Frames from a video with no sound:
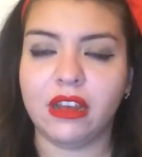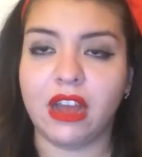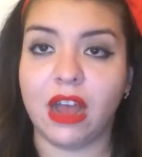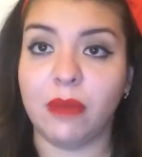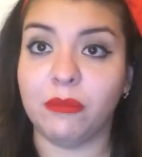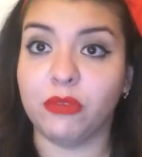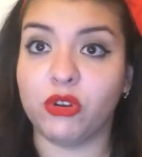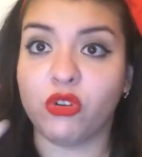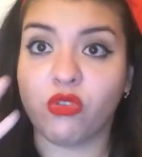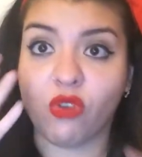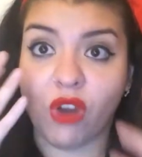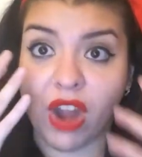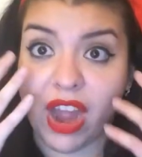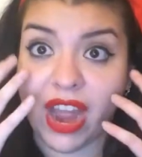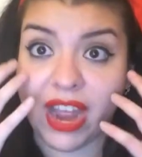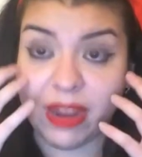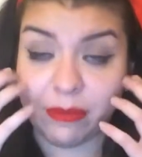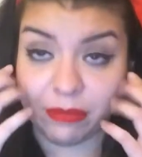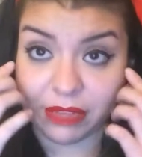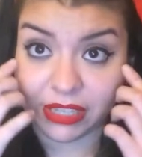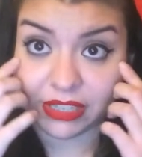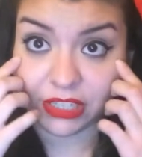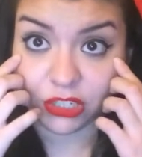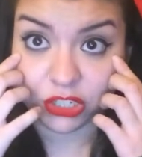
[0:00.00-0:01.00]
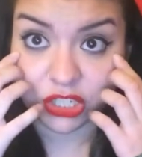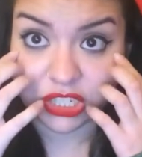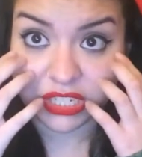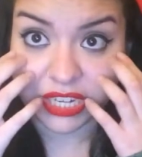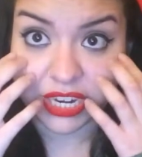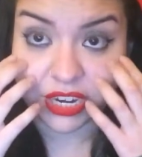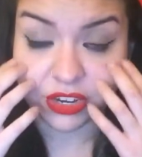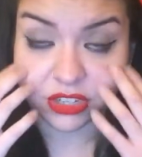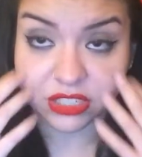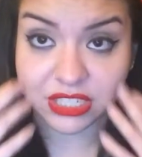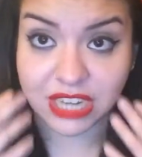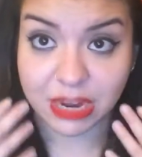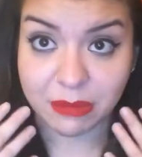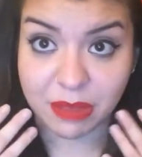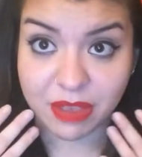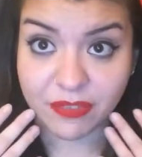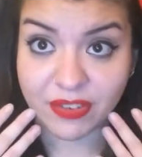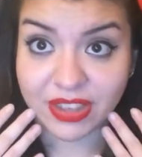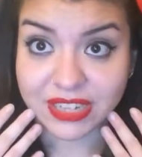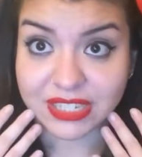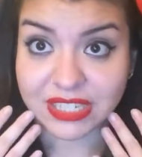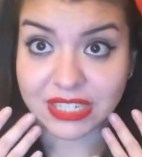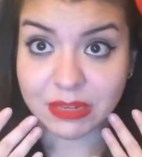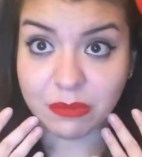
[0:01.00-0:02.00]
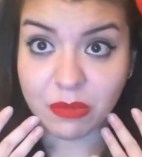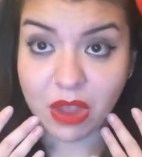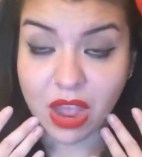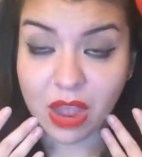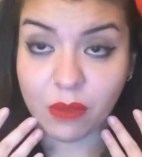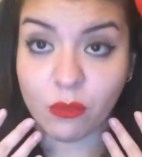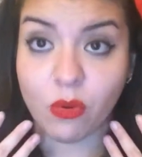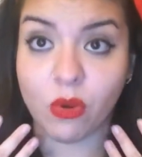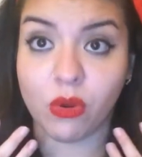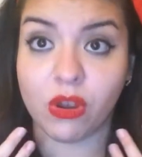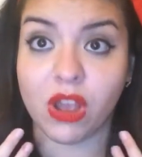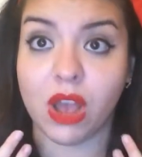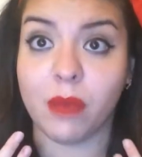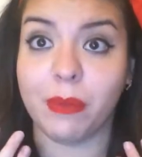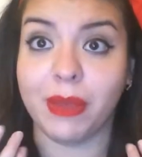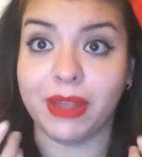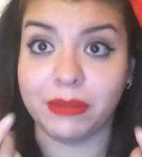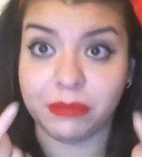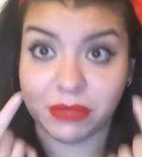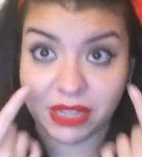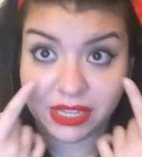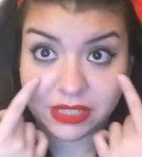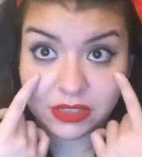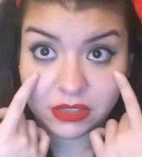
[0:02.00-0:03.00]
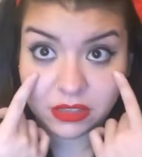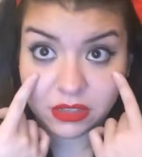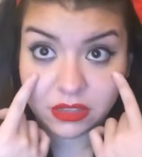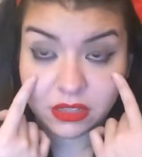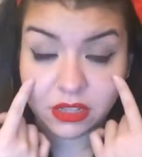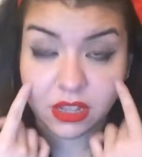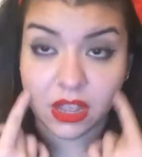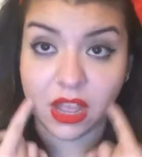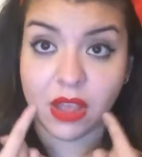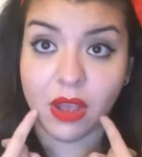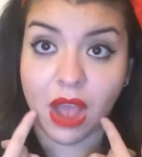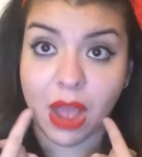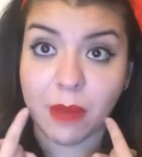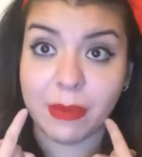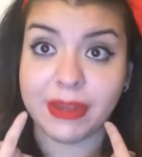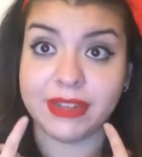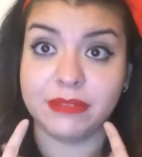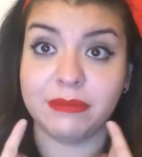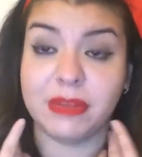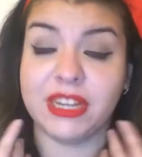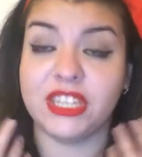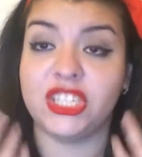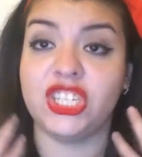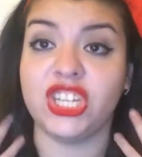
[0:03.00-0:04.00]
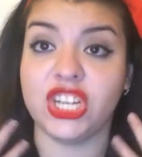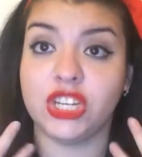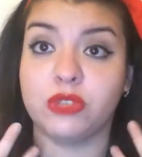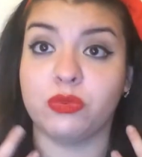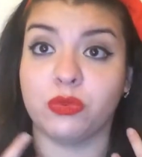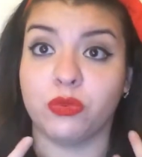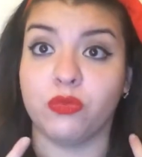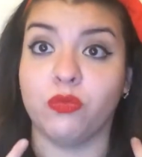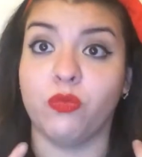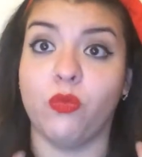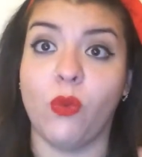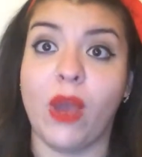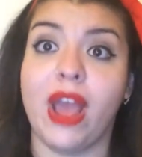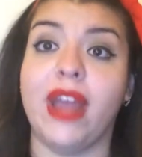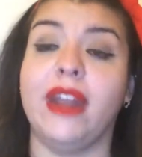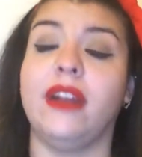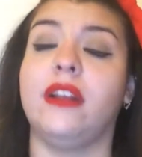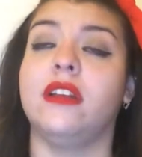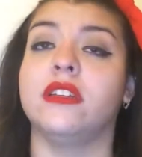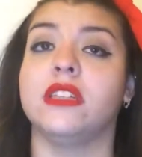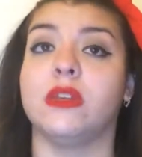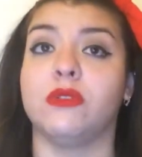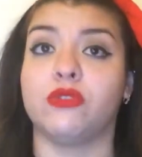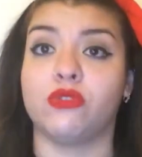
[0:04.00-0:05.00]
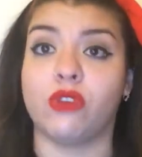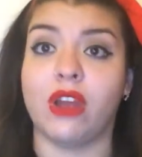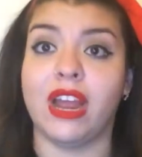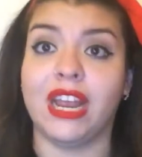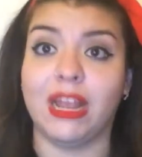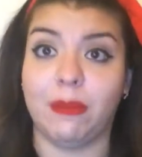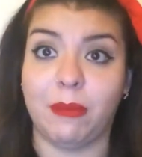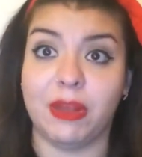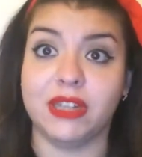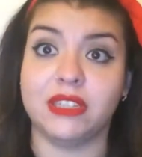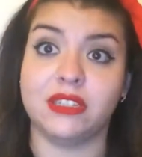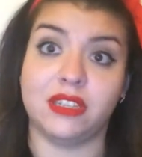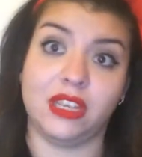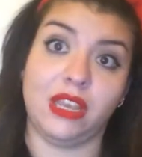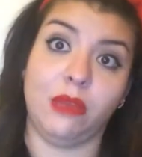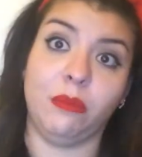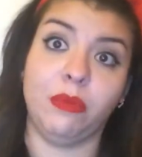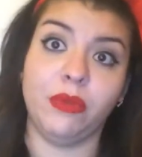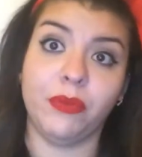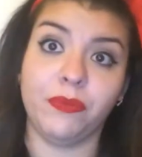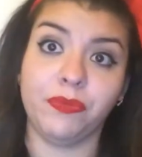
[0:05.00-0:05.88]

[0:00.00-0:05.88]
I'm crying, like there's tears down my face as I woke up. My cheeks were wet because I was crying in my sleep.